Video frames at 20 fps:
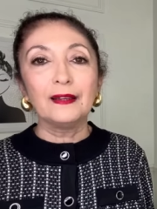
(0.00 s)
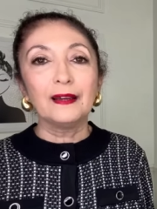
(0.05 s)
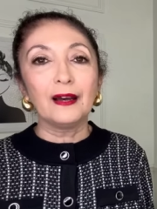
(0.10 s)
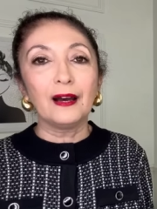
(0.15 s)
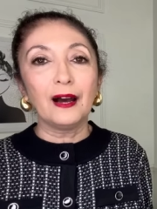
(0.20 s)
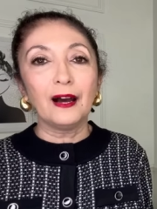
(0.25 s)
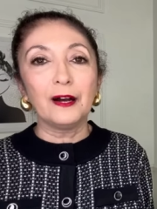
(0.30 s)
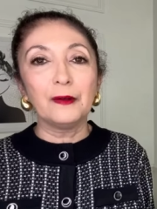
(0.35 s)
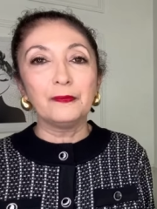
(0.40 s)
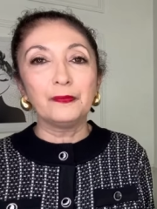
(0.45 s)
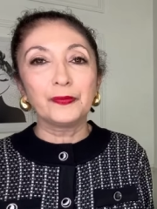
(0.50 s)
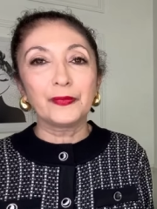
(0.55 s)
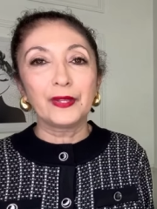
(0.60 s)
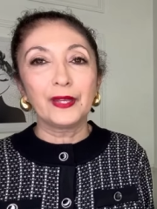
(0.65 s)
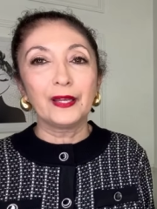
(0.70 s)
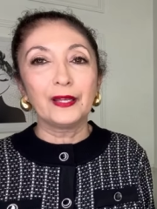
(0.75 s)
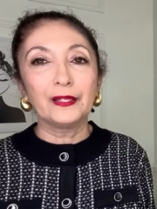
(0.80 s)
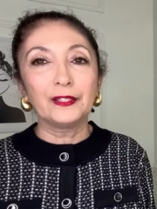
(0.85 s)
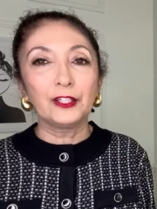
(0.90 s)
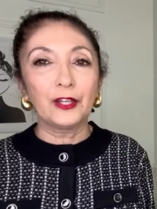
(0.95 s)
um,
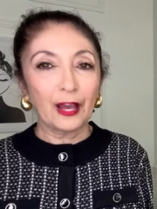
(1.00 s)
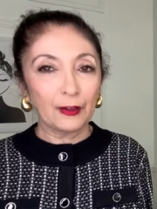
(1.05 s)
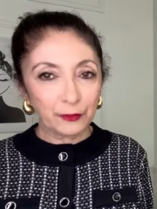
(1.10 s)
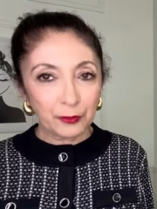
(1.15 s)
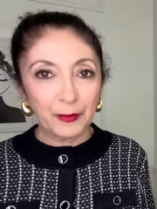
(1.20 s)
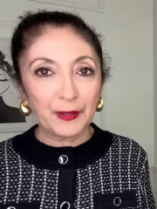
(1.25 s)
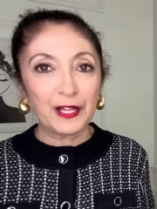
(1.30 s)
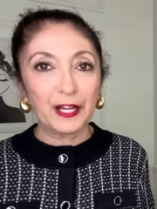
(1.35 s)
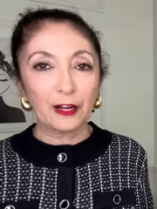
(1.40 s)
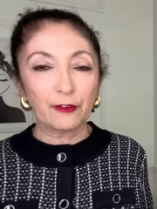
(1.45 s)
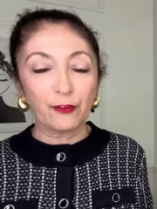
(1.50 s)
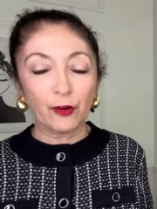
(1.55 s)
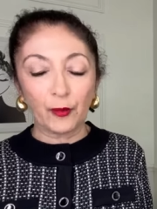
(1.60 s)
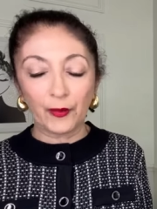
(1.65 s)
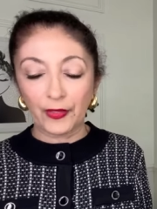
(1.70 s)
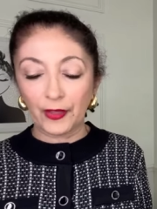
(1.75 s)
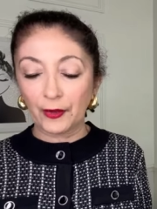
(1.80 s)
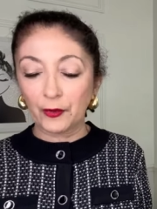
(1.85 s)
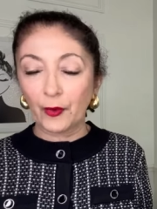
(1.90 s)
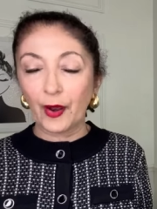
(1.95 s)
you have to be careful with
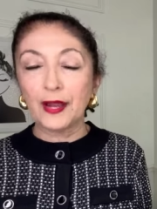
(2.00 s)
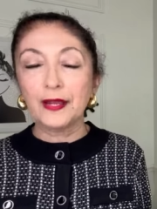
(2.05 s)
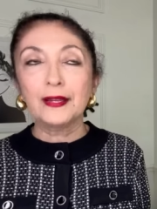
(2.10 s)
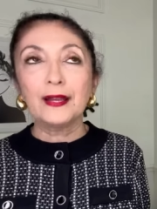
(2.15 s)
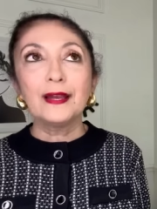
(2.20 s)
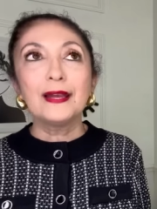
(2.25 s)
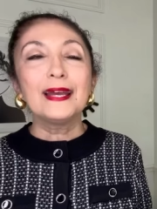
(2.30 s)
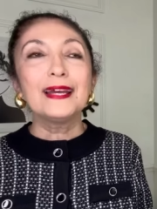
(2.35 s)
it, right?